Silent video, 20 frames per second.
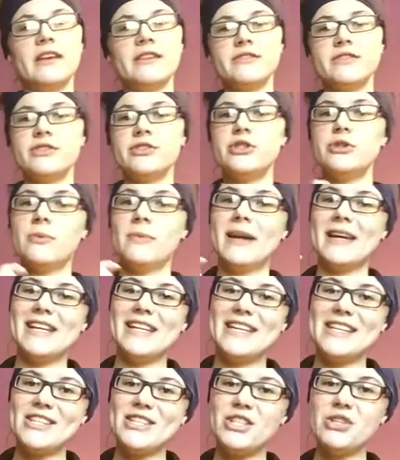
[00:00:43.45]
answer to my
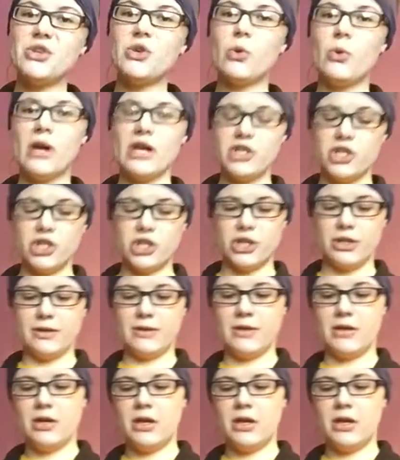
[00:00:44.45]
initial question